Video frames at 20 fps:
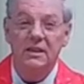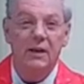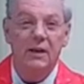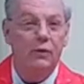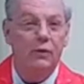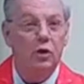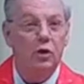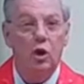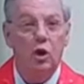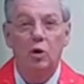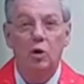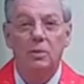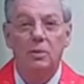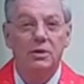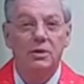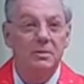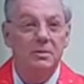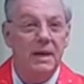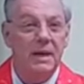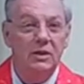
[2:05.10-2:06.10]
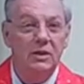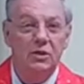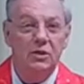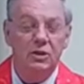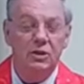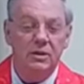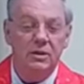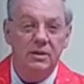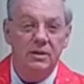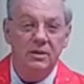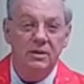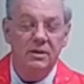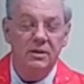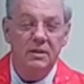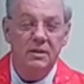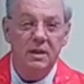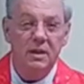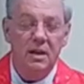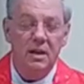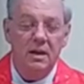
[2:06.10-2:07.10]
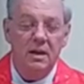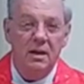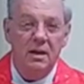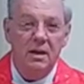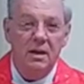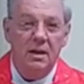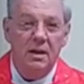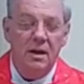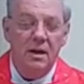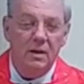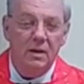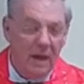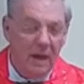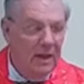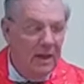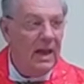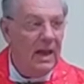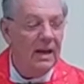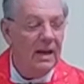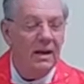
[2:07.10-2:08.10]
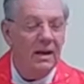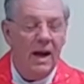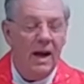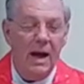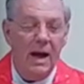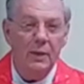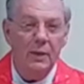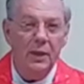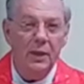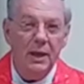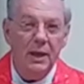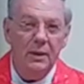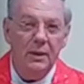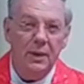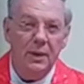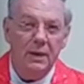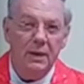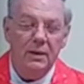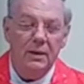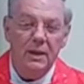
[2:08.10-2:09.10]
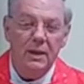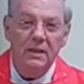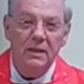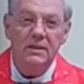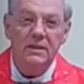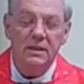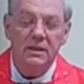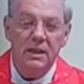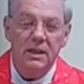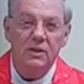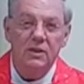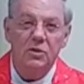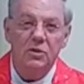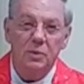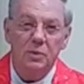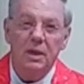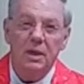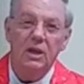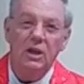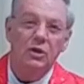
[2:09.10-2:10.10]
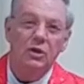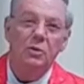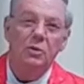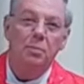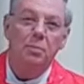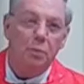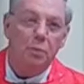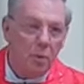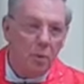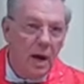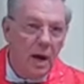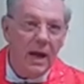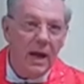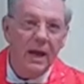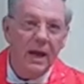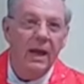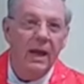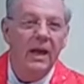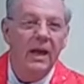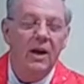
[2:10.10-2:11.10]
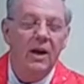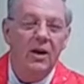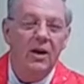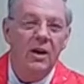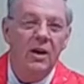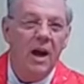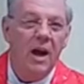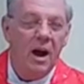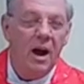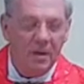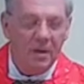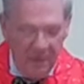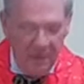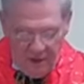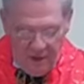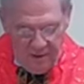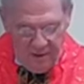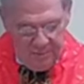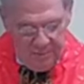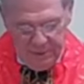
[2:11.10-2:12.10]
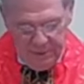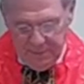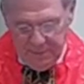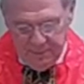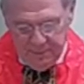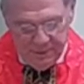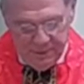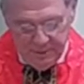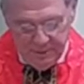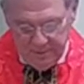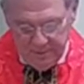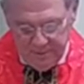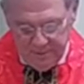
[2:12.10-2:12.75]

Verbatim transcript: have global dimensions. And again, I think that these things really do prey on our young people.